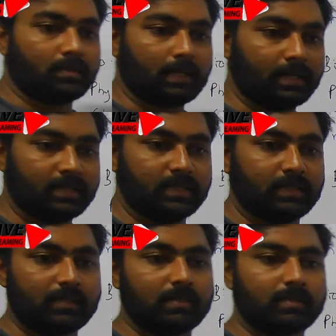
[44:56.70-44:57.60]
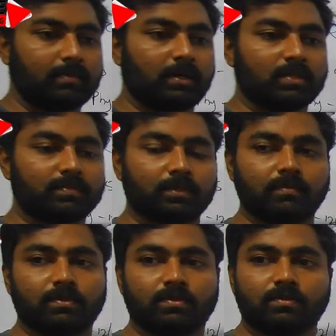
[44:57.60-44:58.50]
Writing the past
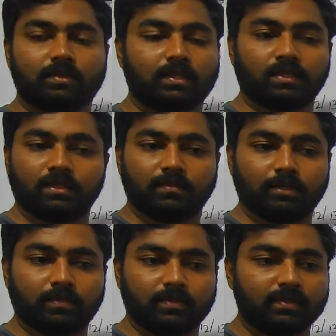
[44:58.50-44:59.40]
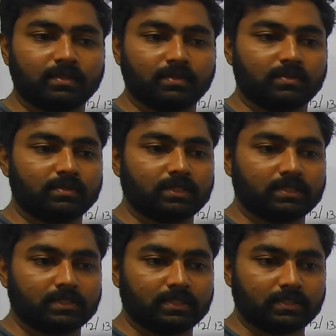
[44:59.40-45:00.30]
papers or writing the papers doesn't
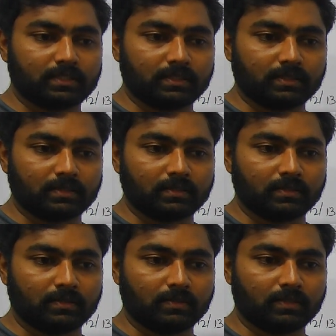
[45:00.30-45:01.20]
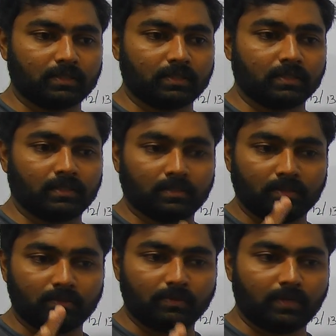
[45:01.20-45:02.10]
change anything. Okay,
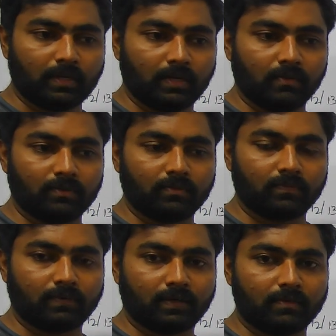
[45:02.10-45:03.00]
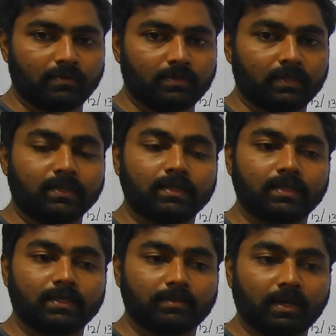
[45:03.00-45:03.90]
you have to follow a correct